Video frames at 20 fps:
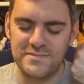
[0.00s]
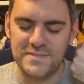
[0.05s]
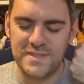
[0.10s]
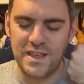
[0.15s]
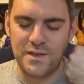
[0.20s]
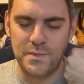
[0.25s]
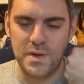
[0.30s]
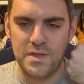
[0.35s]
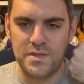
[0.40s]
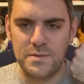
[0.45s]

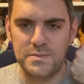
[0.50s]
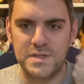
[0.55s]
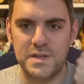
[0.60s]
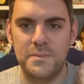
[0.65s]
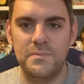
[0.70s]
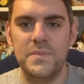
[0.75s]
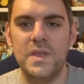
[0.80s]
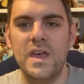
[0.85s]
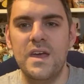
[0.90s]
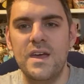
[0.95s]
give me a thumbs
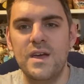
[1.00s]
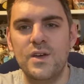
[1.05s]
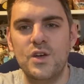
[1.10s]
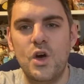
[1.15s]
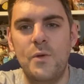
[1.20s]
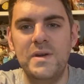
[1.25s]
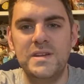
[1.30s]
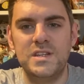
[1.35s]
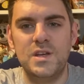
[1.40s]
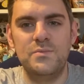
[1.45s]
up.
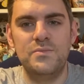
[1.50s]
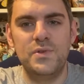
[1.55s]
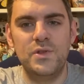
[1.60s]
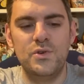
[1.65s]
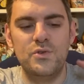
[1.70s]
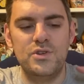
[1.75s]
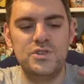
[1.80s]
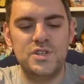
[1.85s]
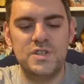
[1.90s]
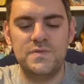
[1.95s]
Comment down
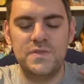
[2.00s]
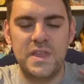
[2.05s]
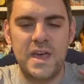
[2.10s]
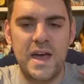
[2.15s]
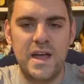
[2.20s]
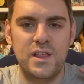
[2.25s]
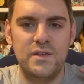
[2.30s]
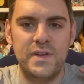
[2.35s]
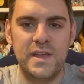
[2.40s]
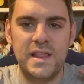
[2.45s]
below, just for the
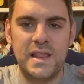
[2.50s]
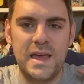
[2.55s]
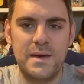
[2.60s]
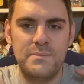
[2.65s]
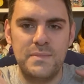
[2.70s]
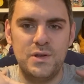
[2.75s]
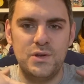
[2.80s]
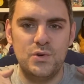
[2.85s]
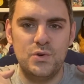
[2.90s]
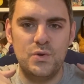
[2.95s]
hell of it, let
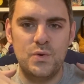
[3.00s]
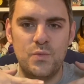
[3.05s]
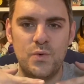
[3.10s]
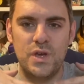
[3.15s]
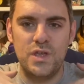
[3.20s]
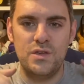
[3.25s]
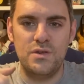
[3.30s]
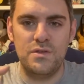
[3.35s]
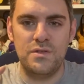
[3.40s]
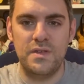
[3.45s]
me know what
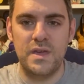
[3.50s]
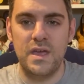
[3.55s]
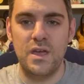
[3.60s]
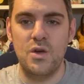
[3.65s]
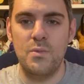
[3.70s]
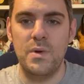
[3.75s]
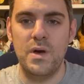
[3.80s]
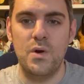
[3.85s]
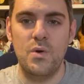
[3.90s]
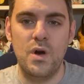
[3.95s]
you think
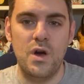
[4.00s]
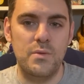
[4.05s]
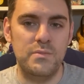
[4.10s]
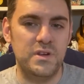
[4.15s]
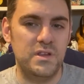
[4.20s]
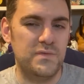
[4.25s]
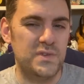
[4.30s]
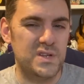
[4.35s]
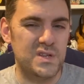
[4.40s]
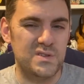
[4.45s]
about how
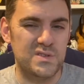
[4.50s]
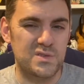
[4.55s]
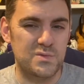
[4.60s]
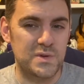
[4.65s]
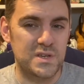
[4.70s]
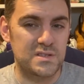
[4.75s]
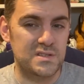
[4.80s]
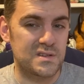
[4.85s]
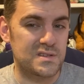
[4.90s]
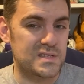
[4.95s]
many videos a
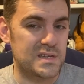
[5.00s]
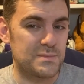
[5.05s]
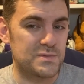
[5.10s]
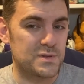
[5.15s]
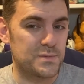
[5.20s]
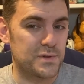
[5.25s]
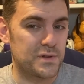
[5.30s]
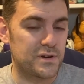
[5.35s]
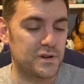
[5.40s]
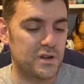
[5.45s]
week's
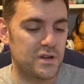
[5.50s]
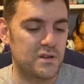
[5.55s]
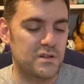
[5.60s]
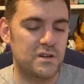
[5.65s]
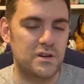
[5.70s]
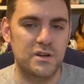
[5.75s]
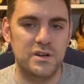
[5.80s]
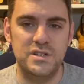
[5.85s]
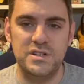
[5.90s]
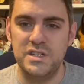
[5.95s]
acceptable or not,
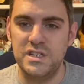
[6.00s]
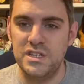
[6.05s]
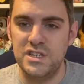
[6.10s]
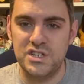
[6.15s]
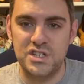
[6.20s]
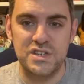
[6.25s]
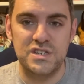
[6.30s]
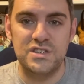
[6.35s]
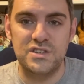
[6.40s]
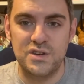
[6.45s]
or do you
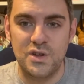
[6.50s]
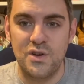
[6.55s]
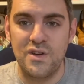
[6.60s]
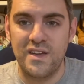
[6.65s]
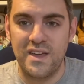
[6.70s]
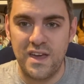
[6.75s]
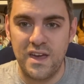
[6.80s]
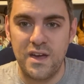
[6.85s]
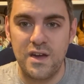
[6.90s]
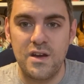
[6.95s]
just not
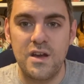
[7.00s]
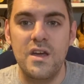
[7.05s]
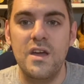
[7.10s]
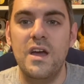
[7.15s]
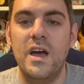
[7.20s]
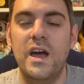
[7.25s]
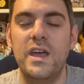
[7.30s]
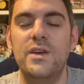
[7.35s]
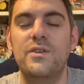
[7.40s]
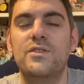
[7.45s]
care?
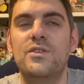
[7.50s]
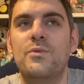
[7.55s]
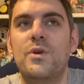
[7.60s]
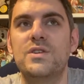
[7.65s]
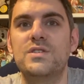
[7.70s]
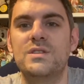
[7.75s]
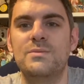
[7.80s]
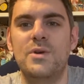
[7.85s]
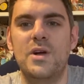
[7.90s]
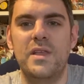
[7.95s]
Are you going to
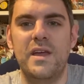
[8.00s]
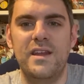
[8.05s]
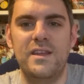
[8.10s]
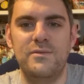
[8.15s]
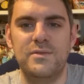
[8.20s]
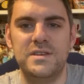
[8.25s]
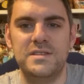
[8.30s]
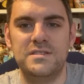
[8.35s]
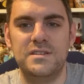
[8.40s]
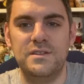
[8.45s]
watch them all
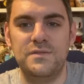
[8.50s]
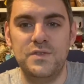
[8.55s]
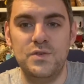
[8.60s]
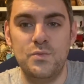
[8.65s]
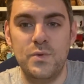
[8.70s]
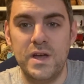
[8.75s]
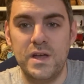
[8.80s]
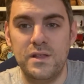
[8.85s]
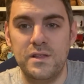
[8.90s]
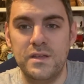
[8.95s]
anyways? And if you
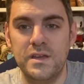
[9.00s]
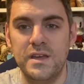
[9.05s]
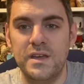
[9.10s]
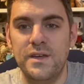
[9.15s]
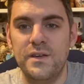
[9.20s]
will,